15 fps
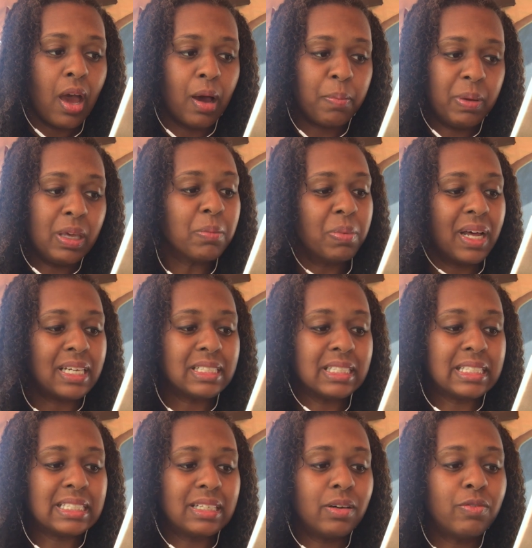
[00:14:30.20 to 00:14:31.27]
a pink
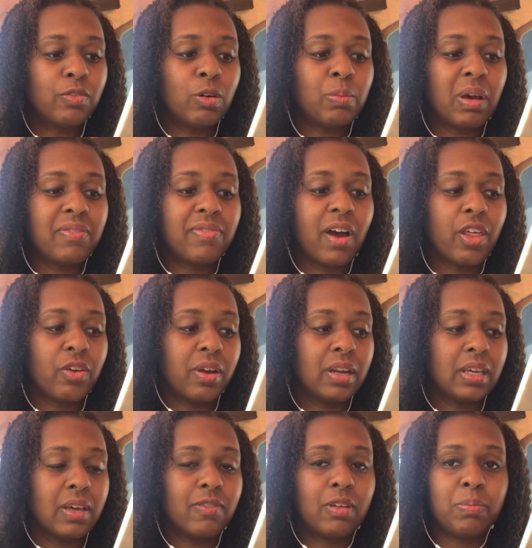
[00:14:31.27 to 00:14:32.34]
plastic cell phone my father
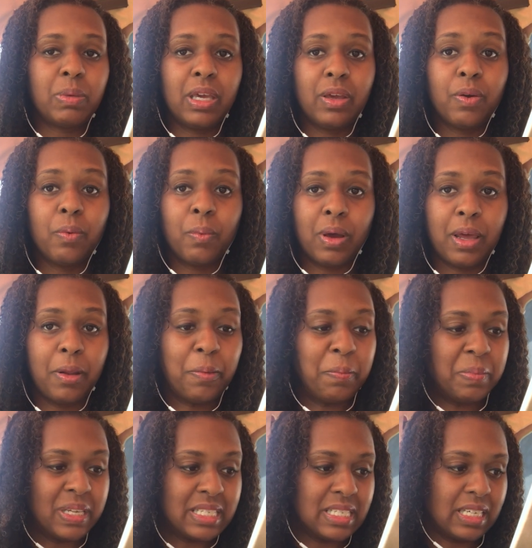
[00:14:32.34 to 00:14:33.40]
had given me, went
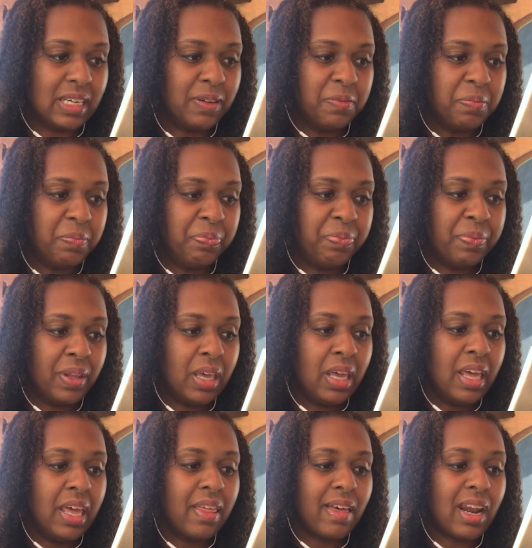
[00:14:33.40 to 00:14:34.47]
missing.
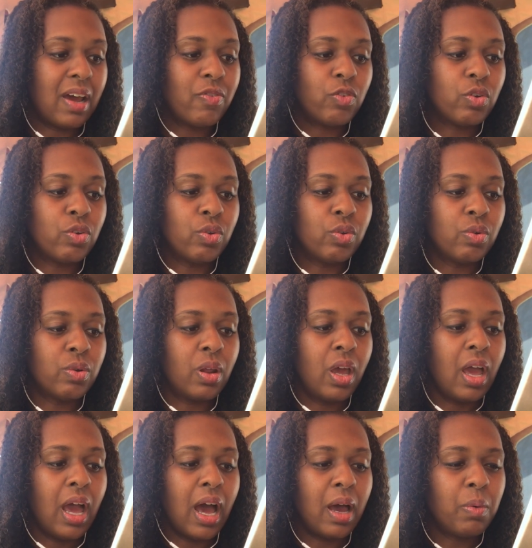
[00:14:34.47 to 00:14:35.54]
That afternoon,
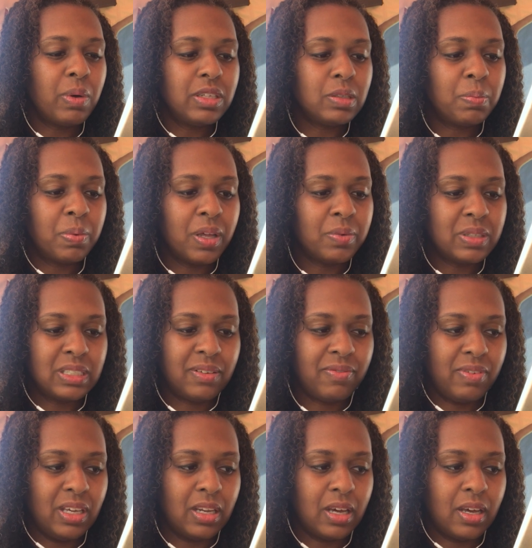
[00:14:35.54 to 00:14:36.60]
I went to play with
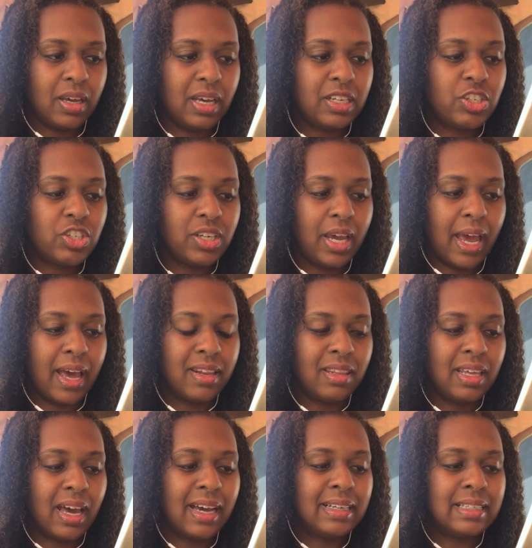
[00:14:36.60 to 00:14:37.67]
Safina, and she had
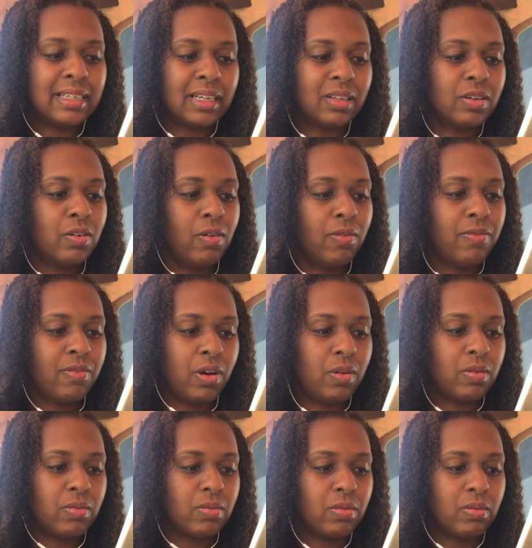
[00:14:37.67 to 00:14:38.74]
the identical
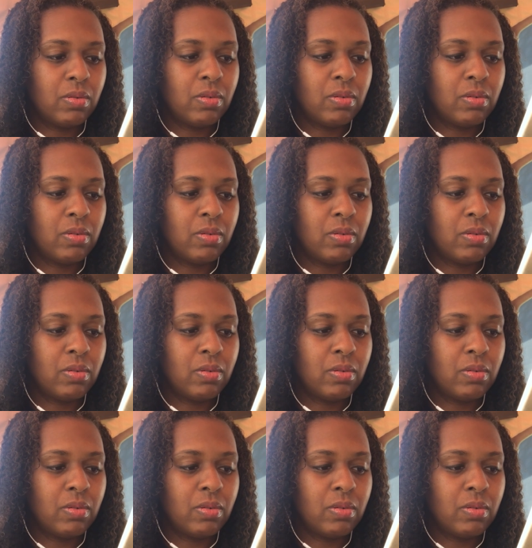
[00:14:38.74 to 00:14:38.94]
phone.